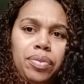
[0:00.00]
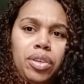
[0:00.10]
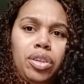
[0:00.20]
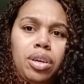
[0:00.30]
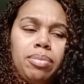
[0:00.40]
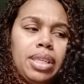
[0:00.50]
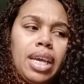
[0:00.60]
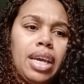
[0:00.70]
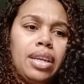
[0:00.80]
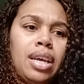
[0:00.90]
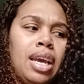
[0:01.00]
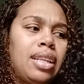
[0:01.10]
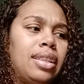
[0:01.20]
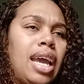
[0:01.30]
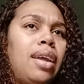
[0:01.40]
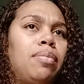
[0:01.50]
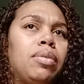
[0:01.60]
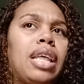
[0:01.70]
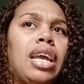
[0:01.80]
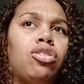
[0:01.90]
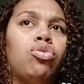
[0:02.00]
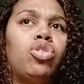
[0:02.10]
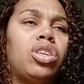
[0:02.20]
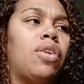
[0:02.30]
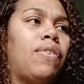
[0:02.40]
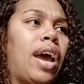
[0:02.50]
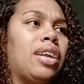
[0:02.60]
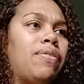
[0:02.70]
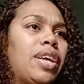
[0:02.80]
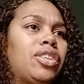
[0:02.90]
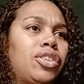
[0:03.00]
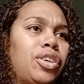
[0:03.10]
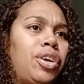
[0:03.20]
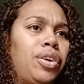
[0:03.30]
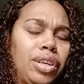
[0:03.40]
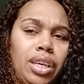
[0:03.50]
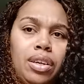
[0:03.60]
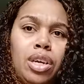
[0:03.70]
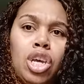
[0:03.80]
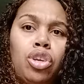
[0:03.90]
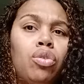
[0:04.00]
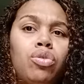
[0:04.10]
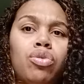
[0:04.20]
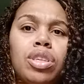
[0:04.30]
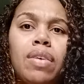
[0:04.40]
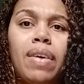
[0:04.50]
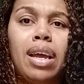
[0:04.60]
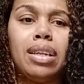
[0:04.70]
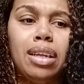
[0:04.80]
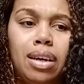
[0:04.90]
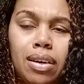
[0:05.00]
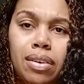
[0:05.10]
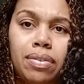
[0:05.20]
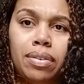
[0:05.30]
You know what I'm saying? They they do stuff out of insecurity. You do stuff out of love.